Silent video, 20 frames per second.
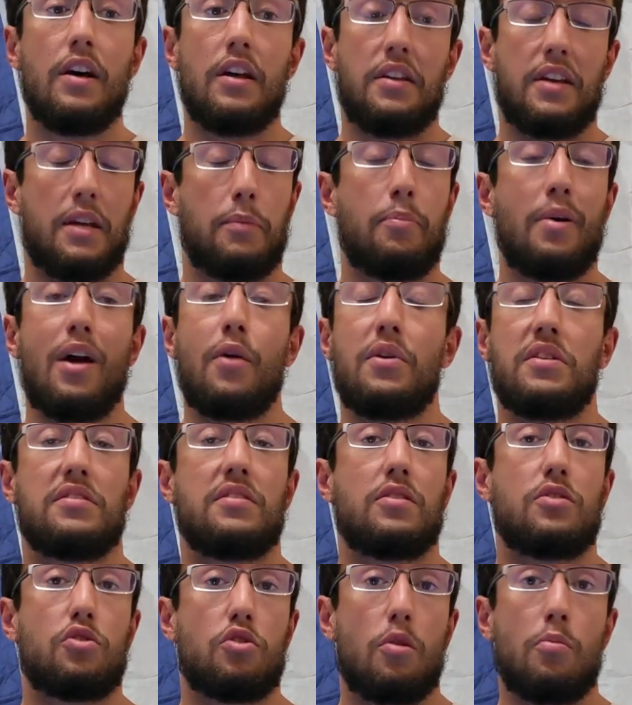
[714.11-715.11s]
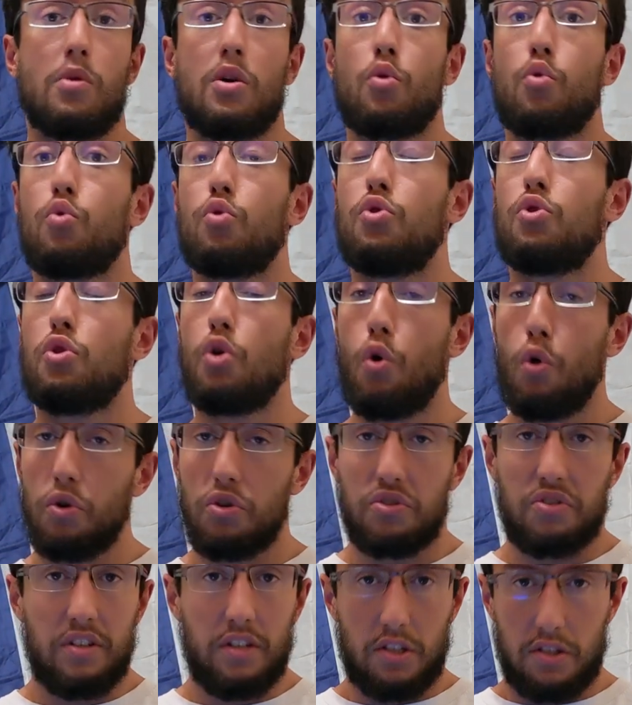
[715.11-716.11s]
that Paris is someone who
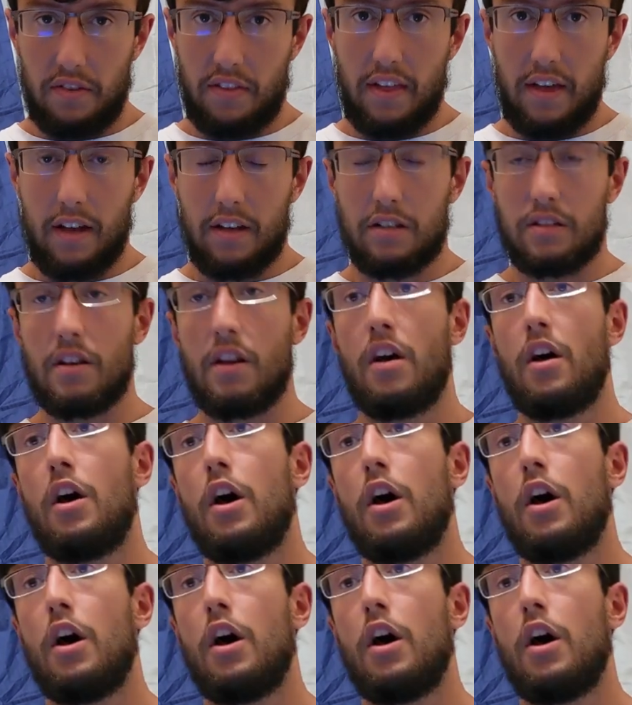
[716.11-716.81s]
knows these things,